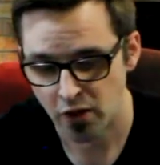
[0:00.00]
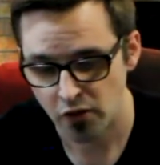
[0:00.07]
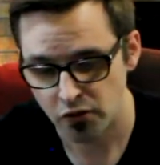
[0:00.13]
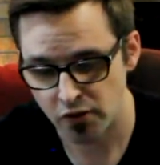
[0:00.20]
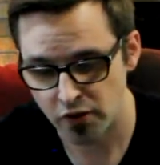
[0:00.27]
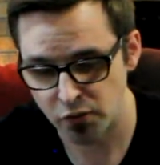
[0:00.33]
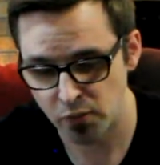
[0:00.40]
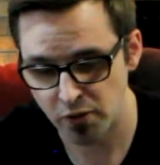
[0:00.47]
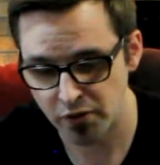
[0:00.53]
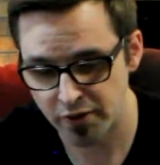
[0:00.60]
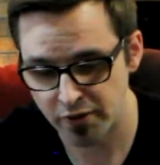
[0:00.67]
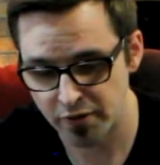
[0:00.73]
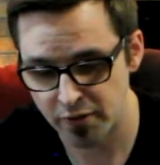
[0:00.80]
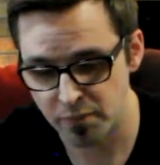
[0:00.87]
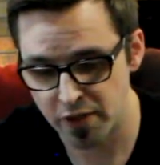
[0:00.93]
So that's one of the
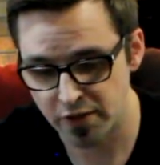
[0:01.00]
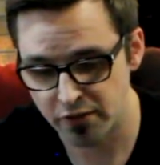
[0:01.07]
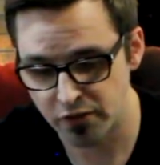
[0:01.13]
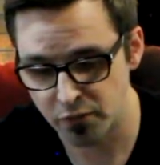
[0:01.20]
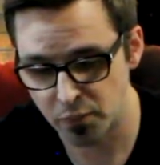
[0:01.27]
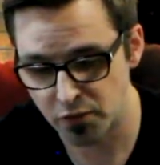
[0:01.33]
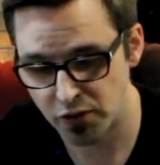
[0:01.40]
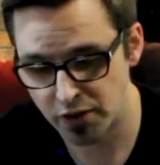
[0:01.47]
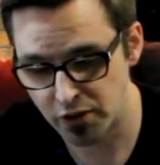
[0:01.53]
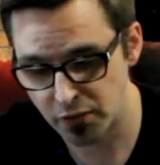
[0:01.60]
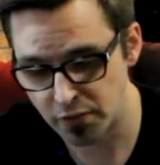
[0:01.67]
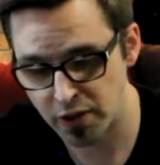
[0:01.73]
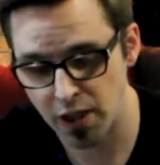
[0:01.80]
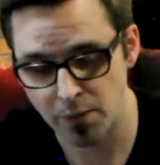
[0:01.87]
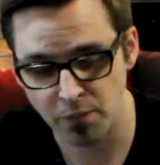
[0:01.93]
things that makes this
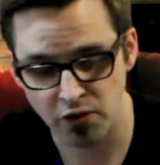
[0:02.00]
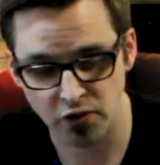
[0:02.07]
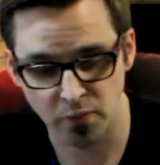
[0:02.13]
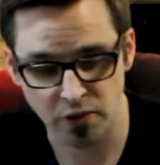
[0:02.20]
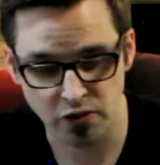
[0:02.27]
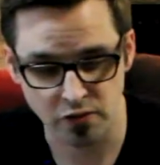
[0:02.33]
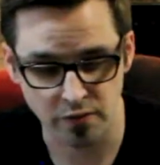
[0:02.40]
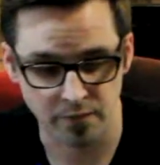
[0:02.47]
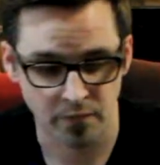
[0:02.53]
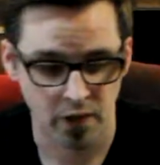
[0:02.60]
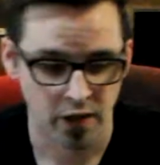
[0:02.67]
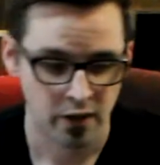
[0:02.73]
particular copy special.